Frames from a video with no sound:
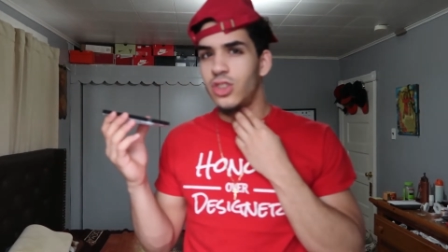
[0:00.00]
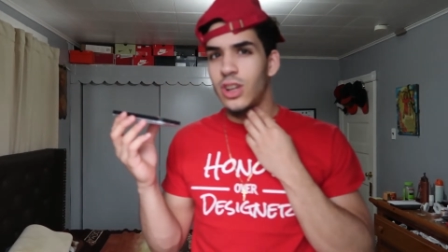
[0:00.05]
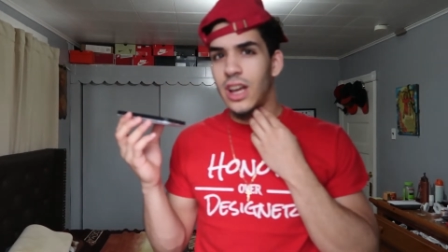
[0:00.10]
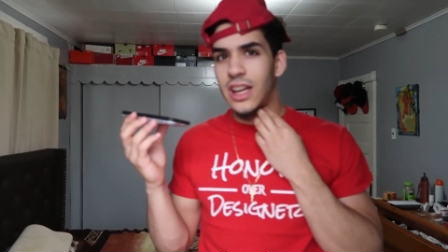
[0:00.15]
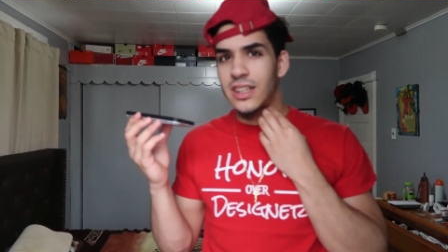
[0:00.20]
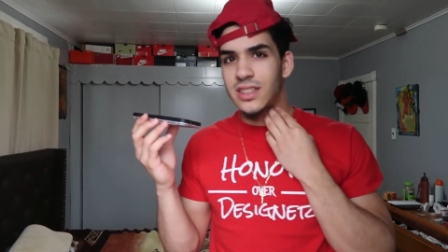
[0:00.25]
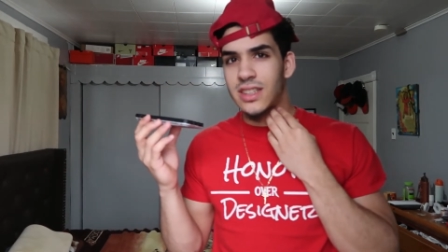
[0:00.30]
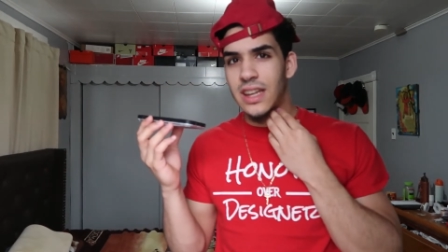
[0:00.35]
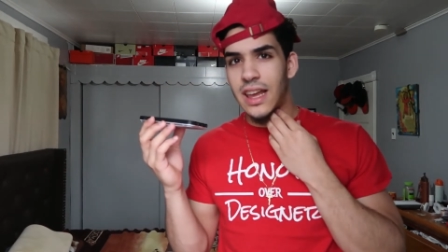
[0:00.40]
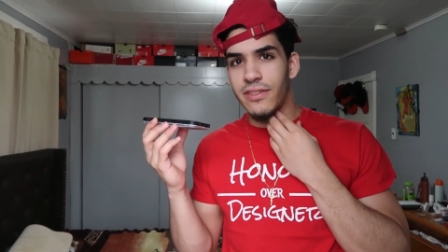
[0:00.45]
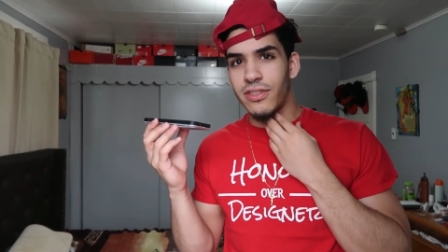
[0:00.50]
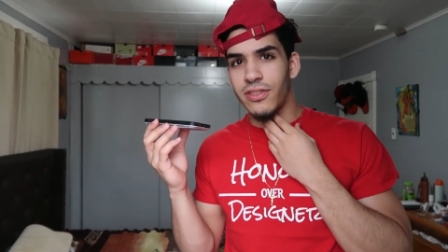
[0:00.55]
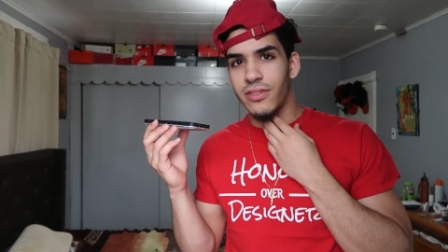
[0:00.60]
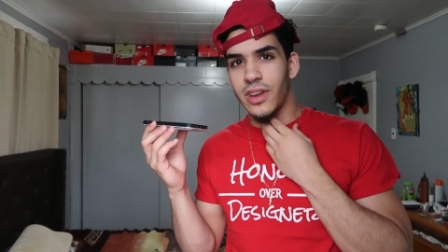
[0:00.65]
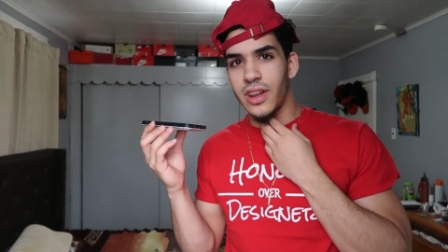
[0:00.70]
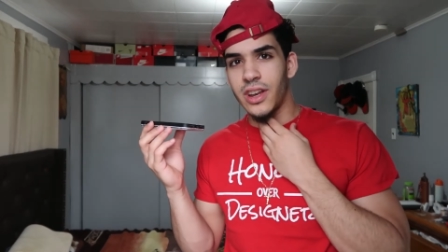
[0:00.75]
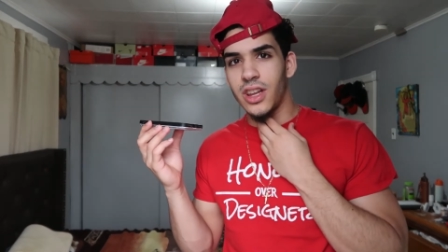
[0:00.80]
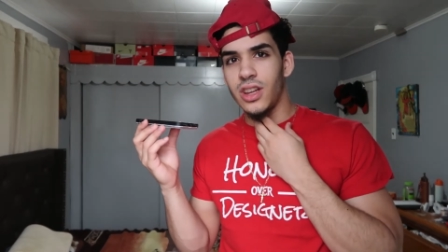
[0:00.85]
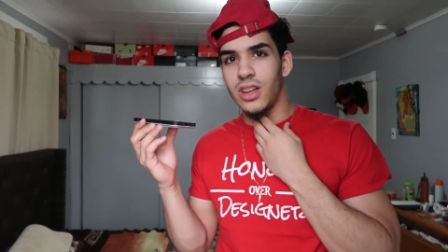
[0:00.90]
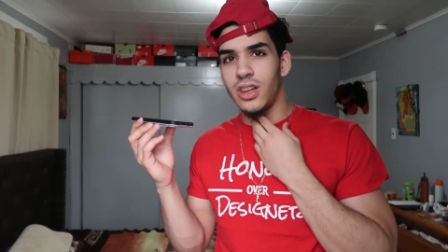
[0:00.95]
do you guys
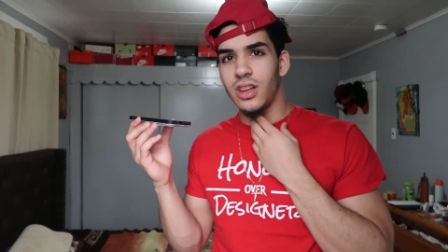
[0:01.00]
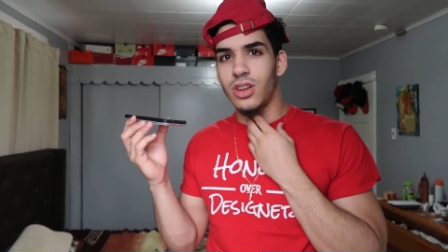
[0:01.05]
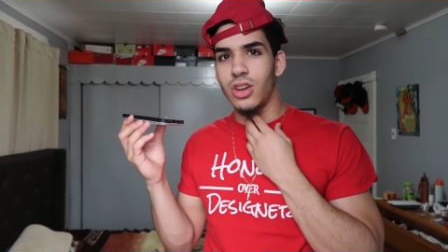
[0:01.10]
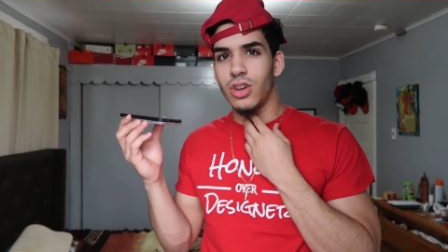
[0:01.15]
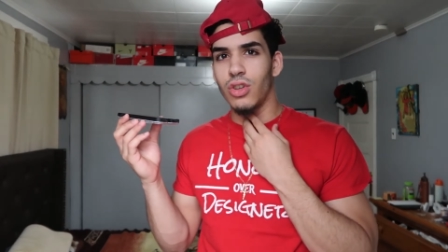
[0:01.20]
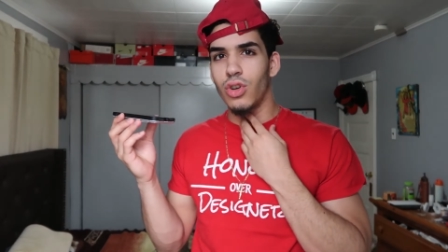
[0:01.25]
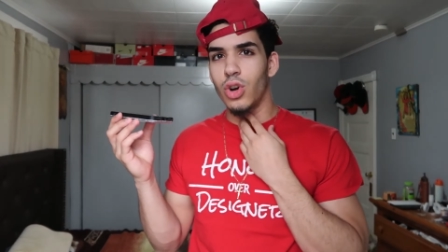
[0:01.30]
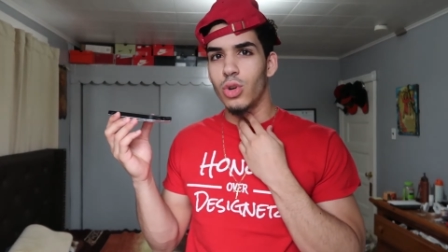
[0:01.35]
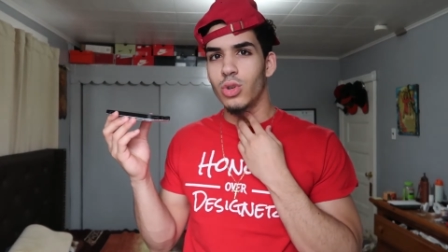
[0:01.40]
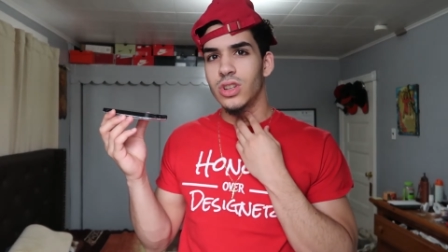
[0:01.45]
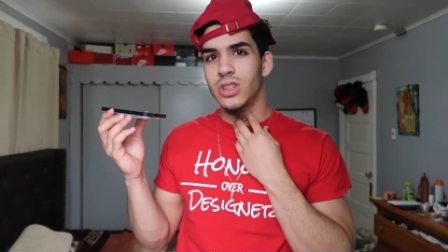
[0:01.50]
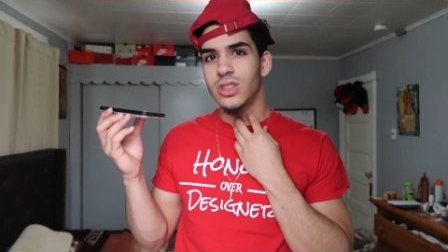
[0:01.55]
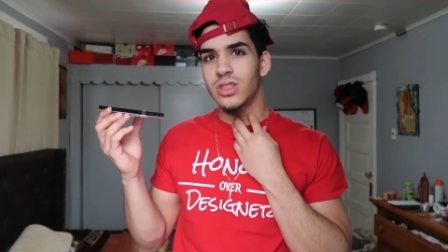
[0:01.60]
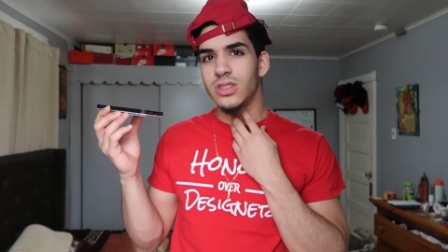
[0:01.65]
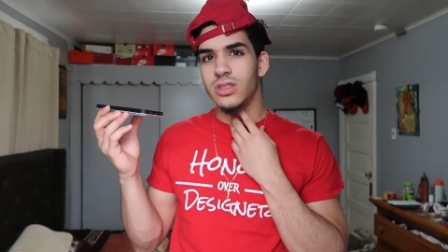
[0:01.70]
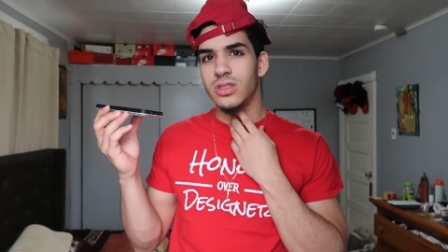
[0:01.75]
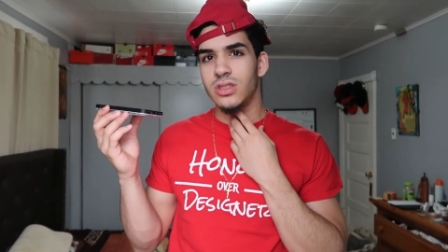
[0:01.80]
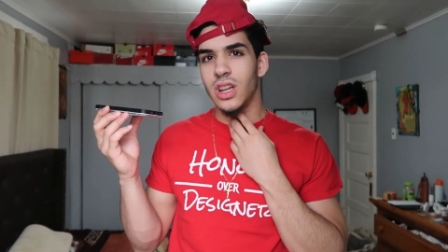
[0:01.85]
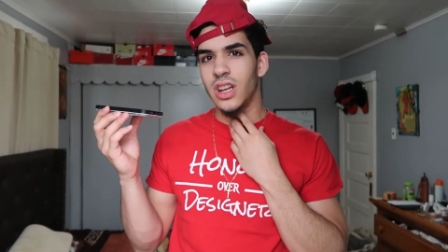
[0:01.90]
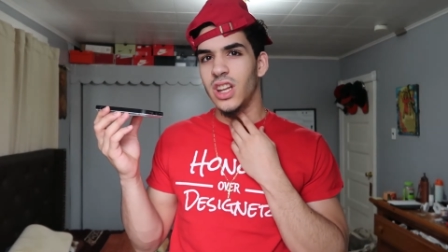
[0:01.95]
have any
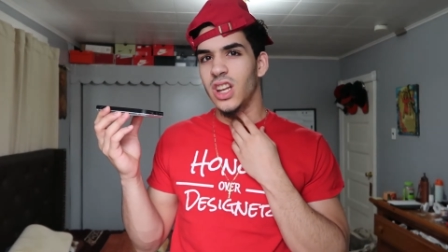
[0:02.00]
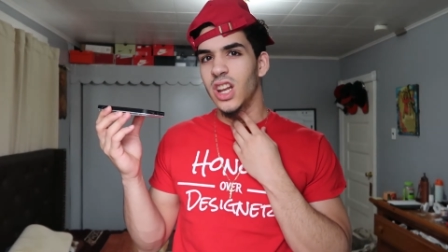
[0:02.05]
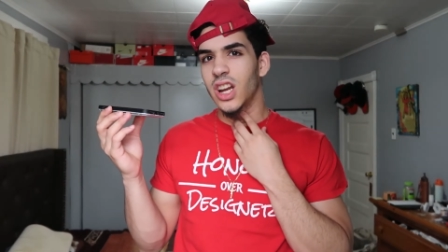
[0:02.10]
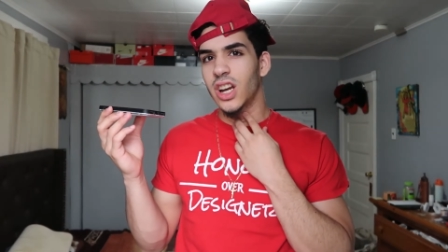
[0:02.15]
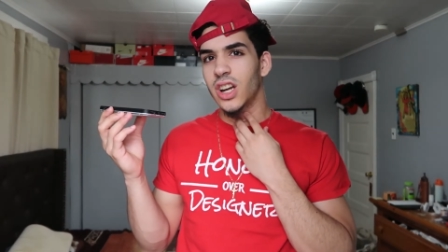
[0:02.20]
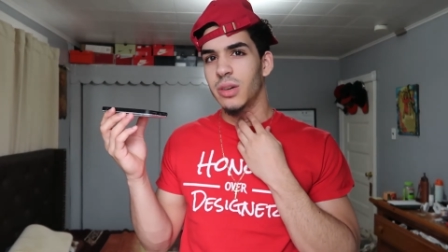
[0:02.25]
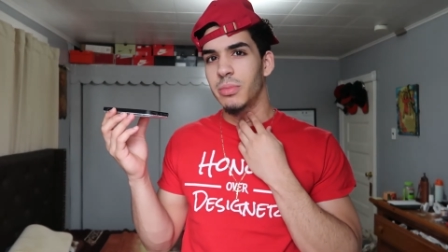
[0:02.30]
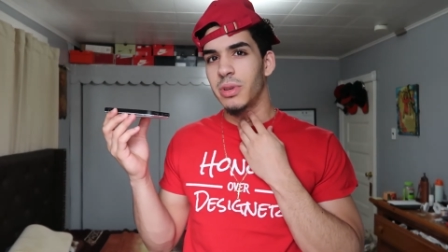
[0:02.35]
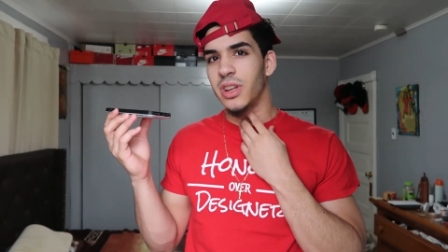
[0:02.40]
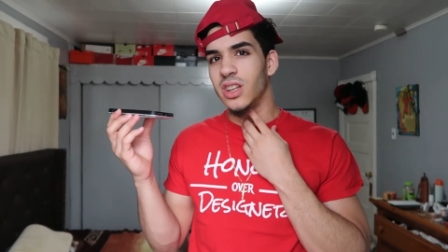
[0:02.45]
Coronas, any liquor?